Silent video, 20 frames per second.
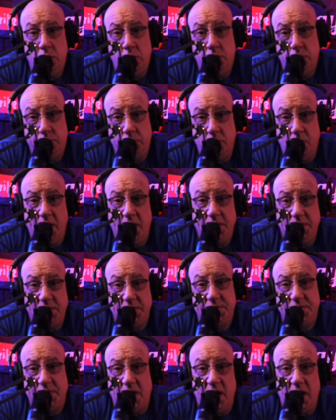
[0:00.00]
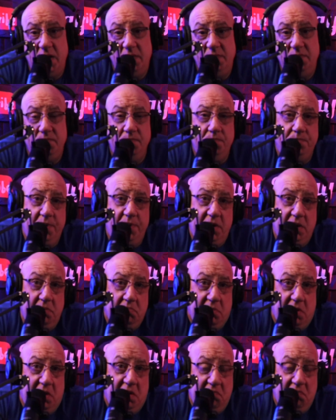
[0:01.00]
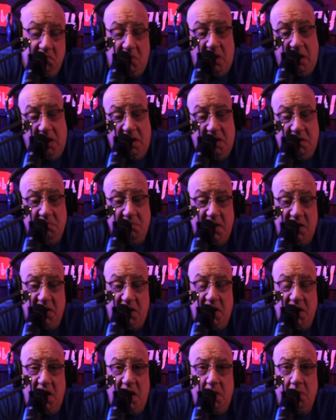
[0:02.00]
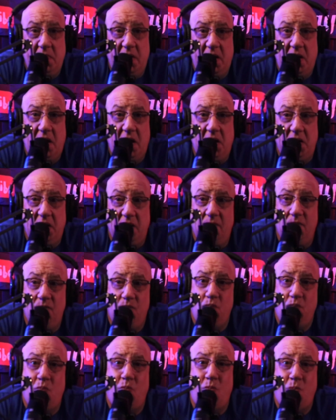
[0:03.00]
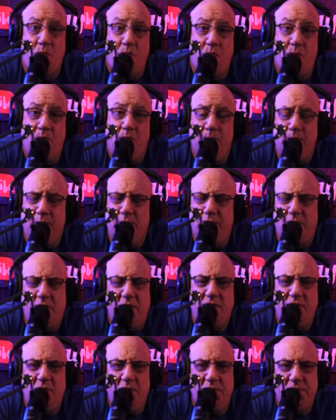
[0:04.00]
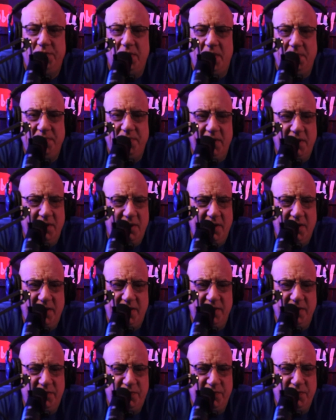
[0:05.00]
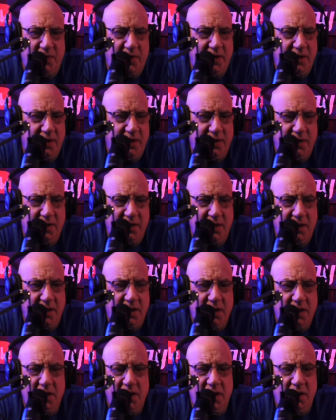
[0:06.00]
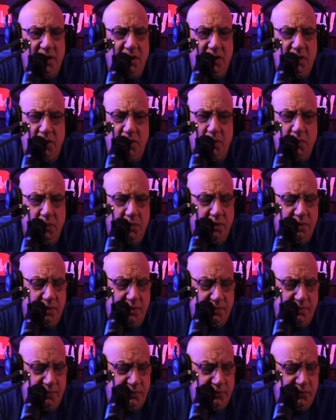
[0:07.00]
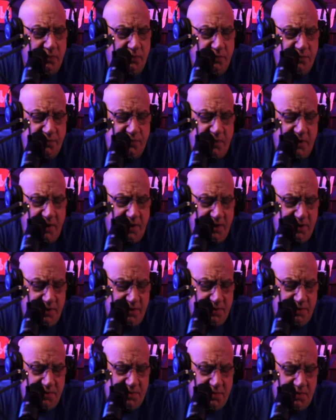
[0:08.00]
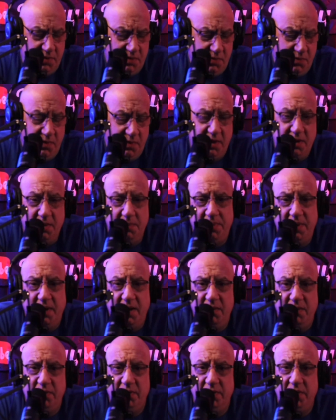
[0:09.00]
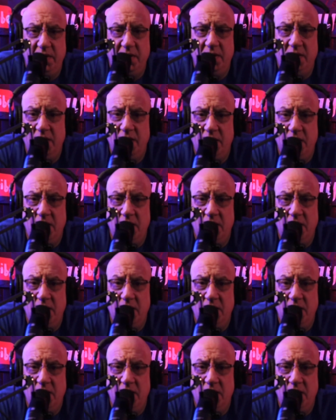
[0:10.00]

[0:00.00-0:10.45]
So I decide, being me, I'm going to make a comment on it. So I wrote something like, it's funny that you were so frightened when apparently